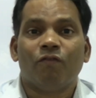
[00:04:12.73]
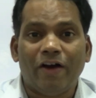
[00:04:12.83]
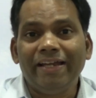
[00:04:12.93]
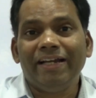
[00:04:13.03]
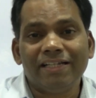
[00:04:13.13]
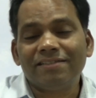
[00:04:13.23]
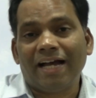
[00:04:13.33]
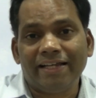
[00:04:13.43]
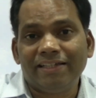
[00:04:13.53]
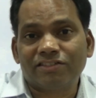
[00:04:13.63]
Why it is
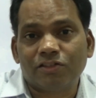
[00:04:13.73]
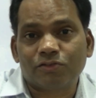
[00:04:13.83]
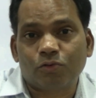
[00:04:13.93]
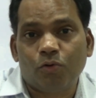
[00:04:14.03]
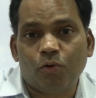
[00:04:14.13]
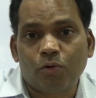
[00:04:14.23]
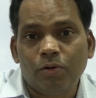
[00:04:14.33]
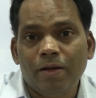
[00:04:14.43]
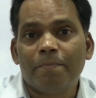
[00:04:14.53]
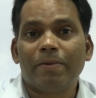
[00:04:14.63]
highest score?